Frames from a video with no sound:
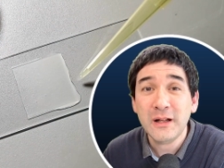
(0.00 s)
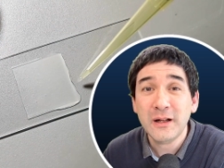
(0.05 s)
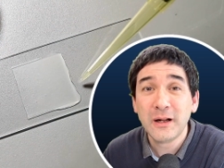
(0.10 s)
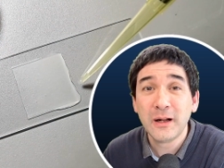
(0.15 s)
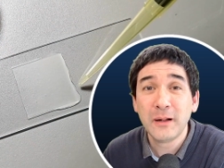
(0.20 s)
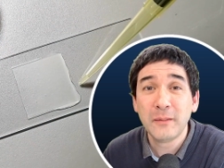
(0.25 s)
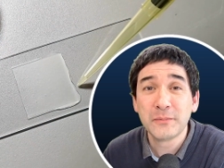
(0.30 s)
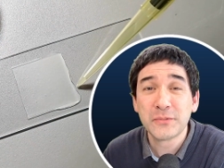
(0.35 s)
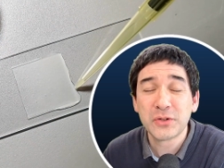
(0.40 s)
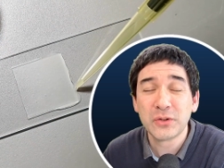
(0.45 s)

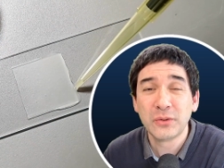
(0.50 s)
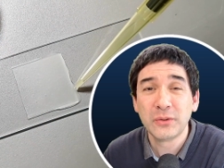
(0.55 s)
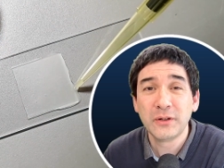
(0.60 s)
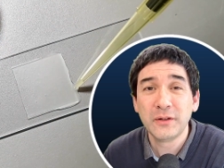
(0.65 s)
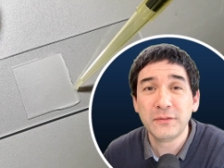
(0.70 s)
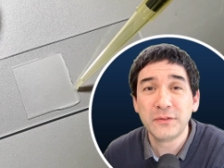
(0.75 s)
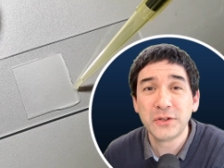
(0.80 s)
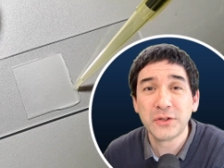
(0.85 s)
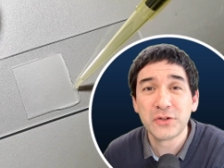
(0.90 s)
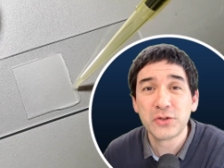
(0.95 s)
Um, so
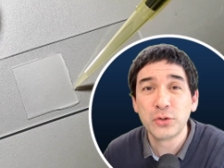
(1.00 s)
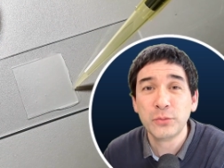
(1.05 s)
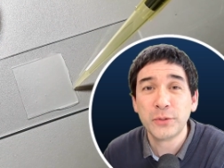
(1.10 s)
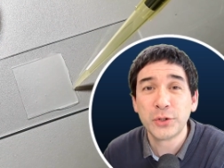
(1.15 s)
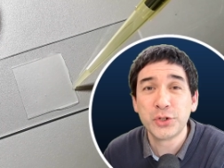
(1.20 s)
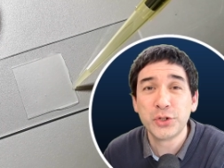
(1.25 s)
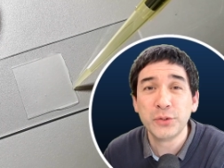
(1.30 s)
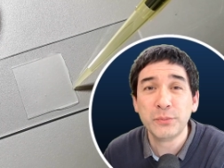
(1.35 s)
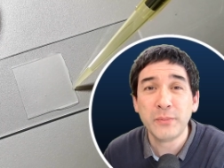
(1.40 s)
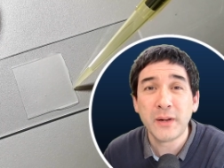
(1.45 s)
if there's too
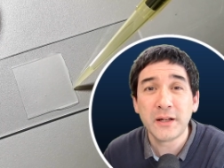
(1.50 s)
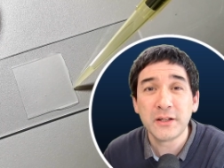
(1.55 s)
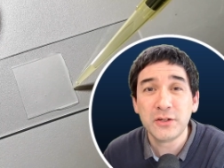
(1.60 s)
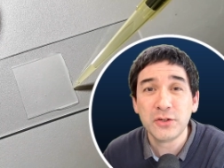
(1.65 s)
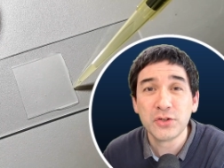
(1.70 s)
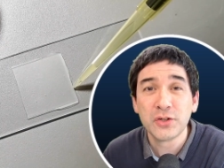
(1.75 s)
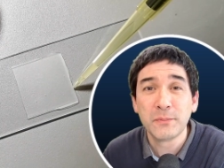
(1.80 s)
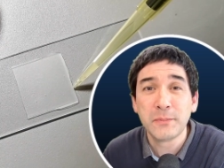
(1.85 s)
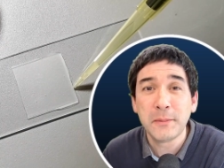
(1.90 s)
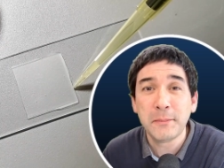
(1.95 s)
much, you might
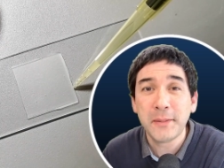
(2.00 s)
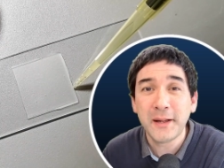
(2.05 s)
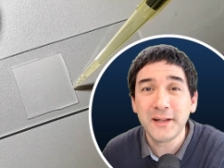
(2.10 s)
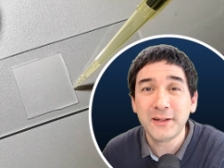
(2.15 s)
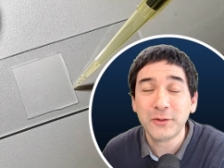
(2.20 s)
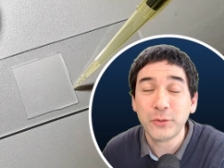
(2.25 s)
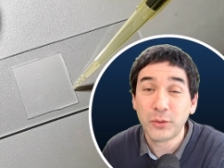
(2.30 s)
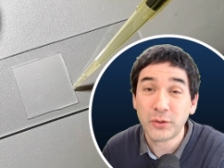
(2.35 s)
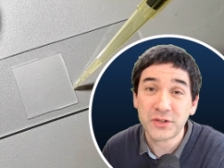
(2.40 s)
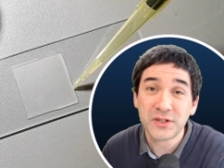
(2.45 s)
use a
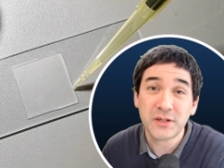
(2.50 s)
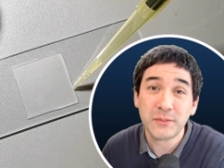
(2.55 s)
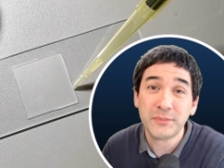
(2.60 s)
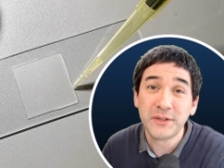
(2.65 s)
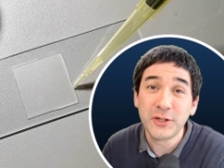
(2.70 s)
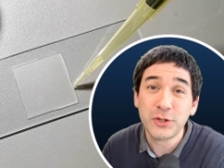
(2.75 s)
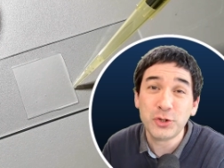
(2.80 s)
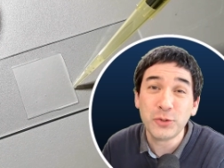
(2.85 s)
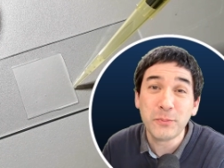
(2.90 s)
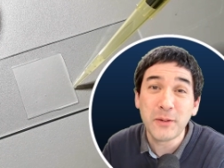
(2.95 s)
pipette or some
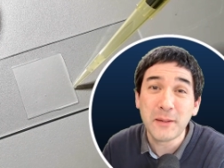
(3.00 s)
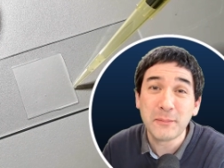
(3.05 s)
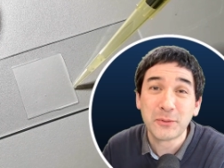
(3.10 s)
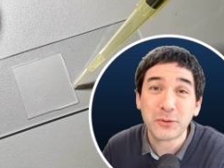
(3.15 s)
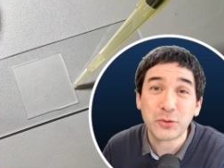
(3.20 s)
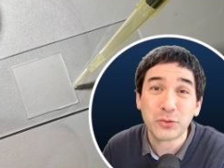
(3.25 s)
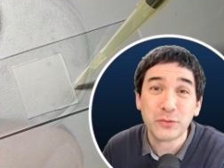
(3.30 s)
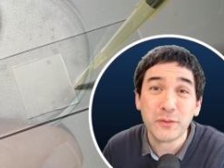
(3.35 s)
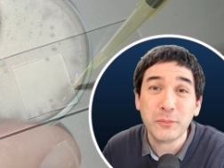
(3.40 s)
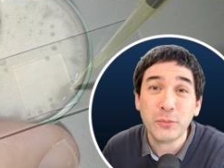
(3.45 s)
tissue paper
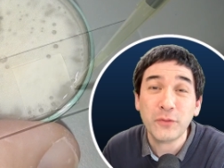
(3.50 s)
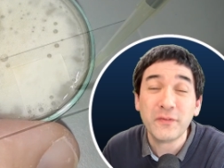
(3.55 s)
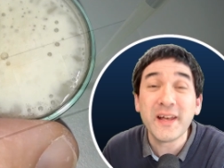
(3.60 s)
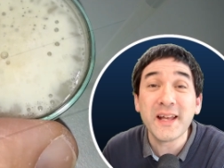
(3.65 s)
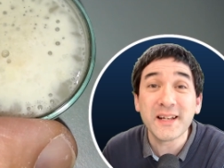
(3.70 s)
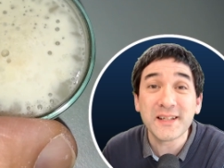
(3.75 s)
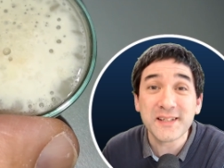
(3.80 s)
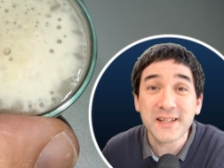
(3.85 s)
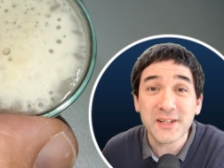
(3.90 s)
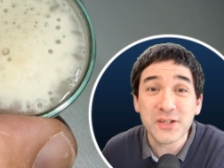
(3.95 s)
to remove
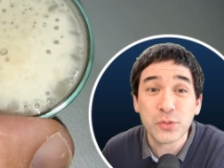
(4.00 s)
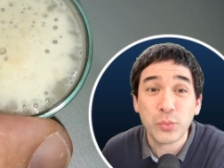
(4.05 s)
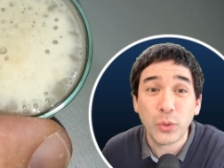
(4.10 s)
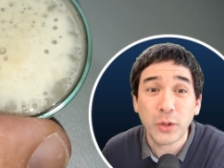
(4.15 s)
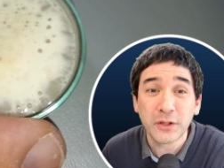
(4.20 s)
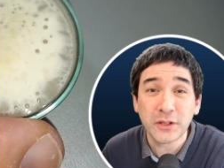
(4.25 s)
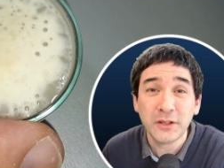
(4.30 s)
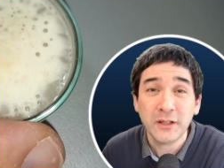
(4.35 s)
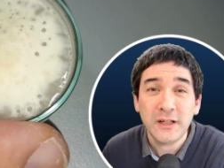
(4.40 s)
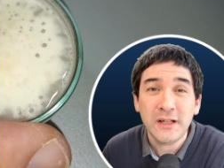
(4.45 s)
excess
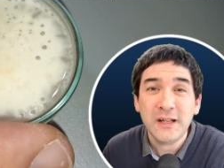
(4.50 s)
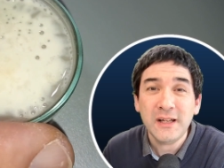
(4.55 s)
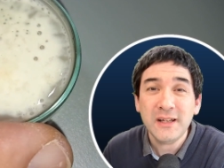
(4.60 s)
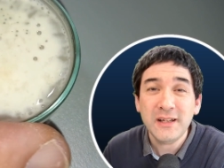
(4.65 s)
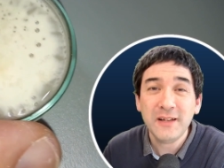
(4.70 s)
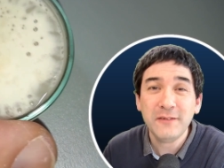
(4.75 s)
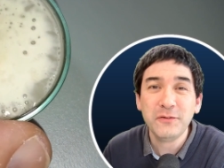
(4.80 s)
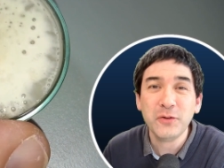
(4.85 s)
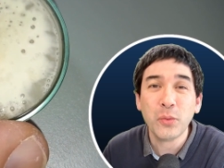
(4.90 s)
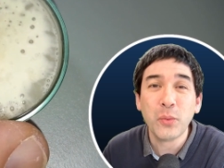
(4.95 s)
water. If you